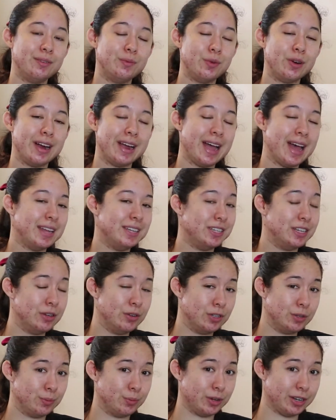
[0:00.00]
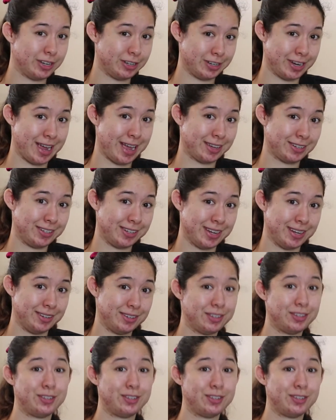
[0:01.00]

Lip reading: where I had to use a British accent.